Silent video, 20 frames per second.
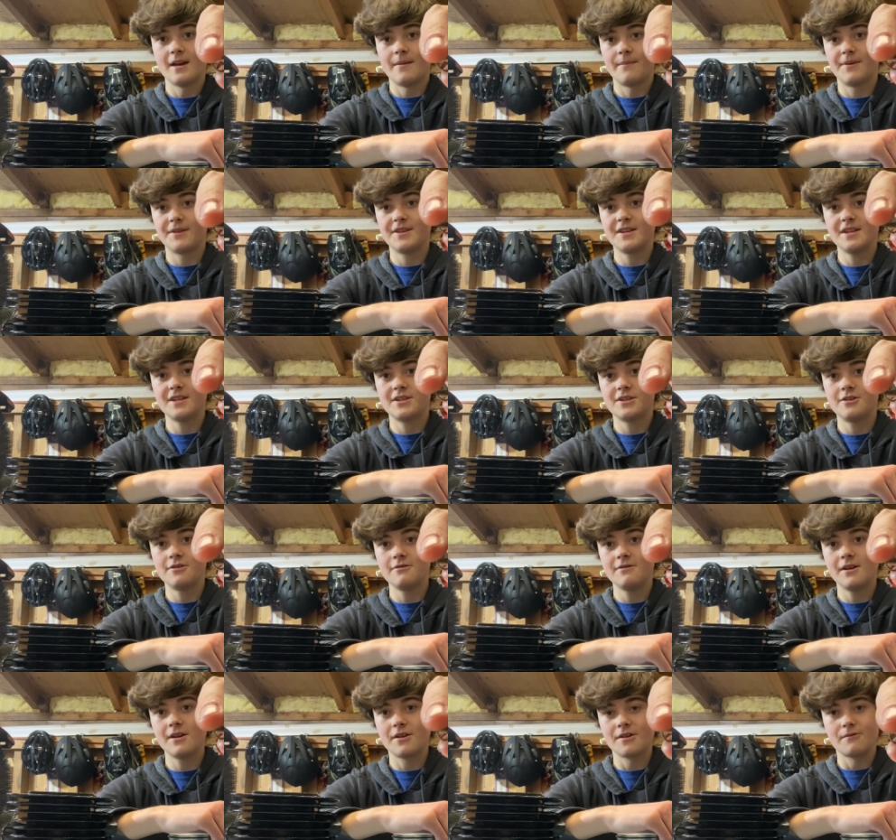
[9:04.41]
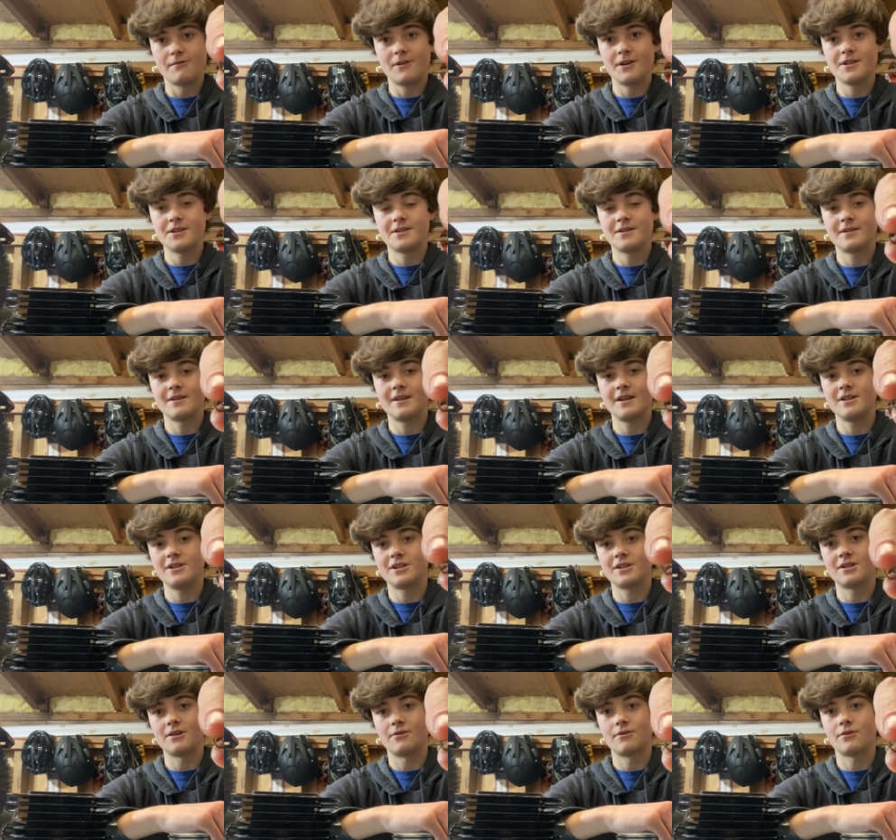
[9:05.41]
but these two eared ones they
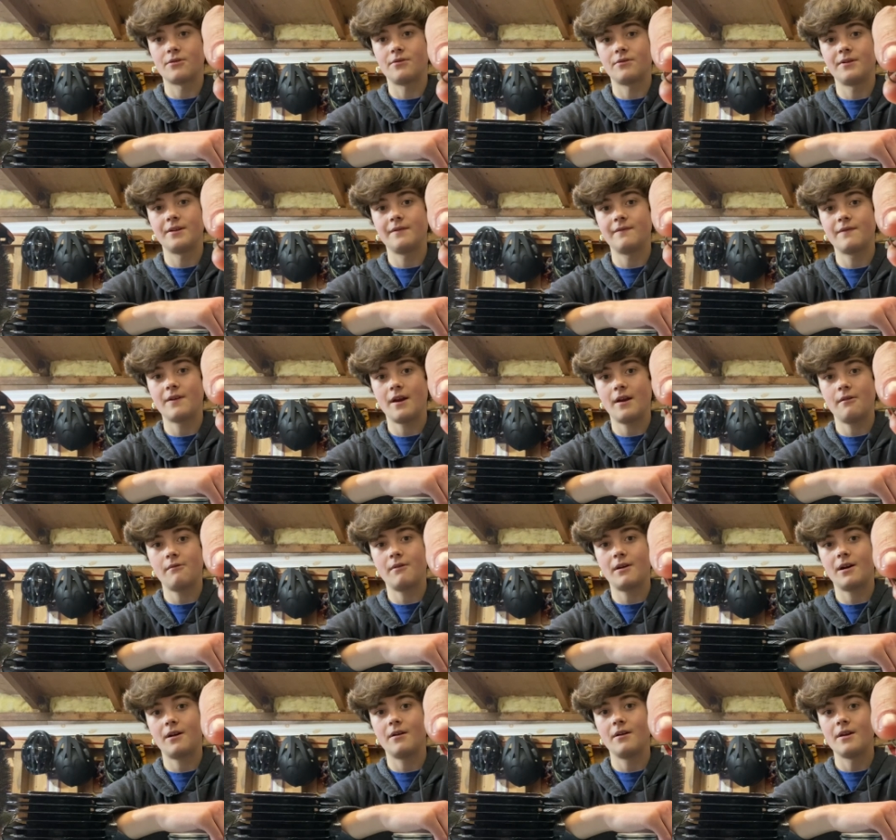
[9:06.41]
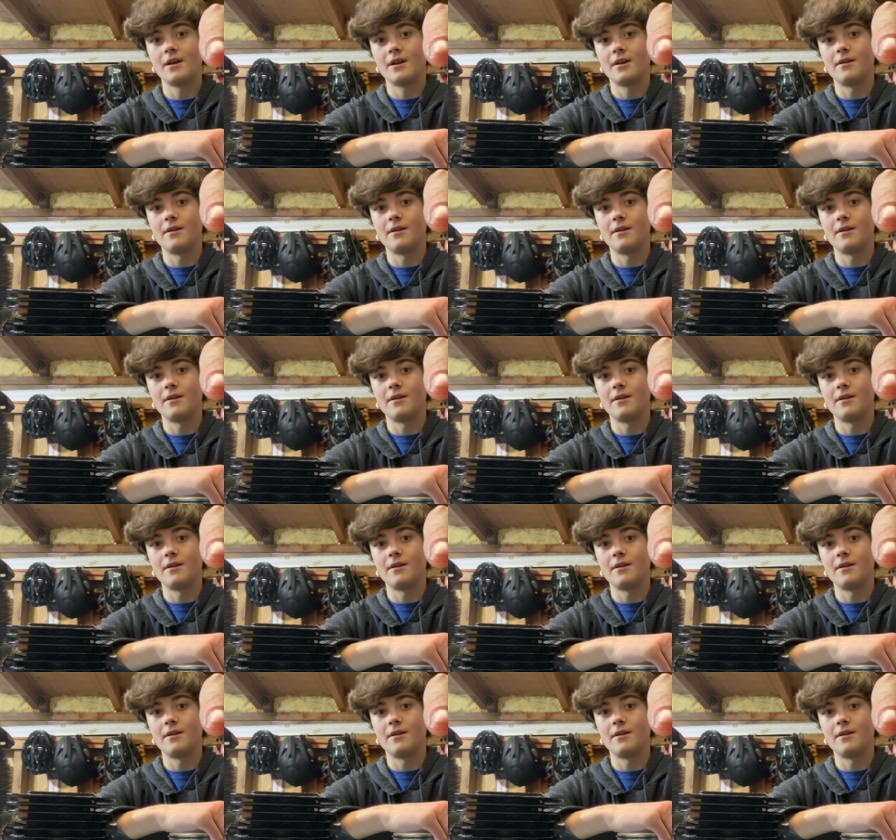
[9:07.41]
just don't hold in very well.